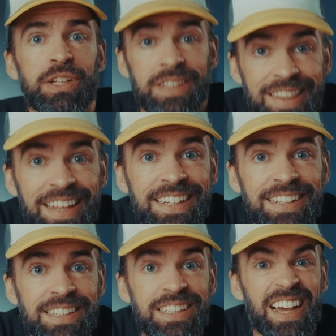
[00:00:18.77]
But the thing
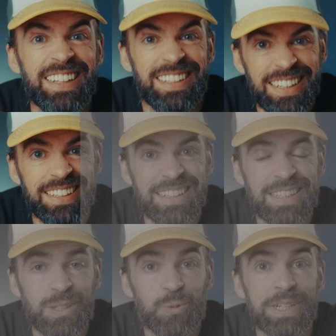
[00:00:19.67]
is, I did
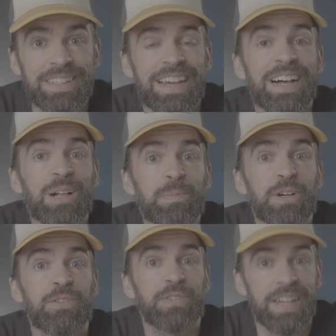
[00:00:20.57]
this with the help
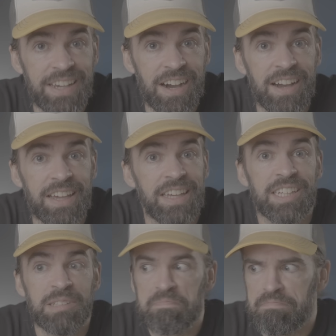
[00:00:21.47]
of AI
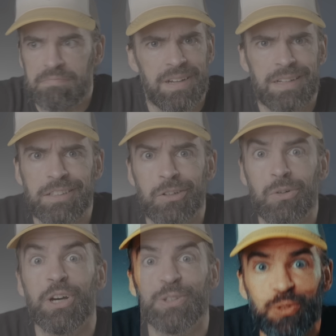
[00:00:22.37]
in, I don't
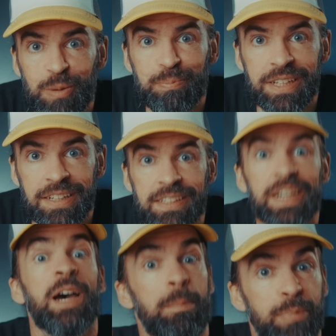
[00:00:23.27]
know, under a minute.
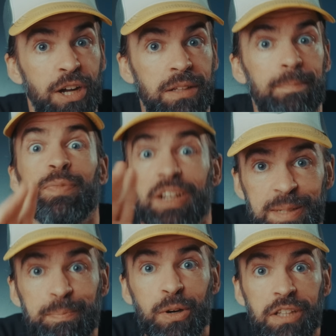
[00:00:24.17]
But there's
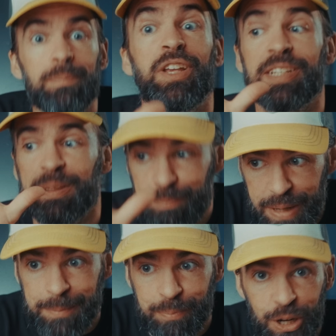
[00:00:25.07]
a but, there's a
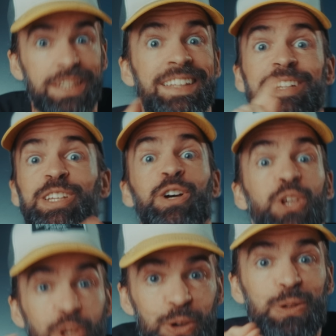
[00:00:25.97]
big but, there's a
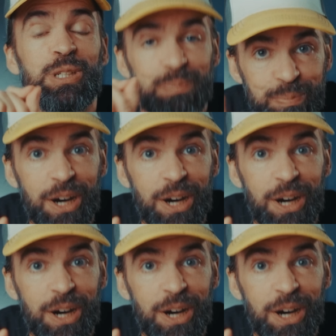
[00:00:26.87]
huge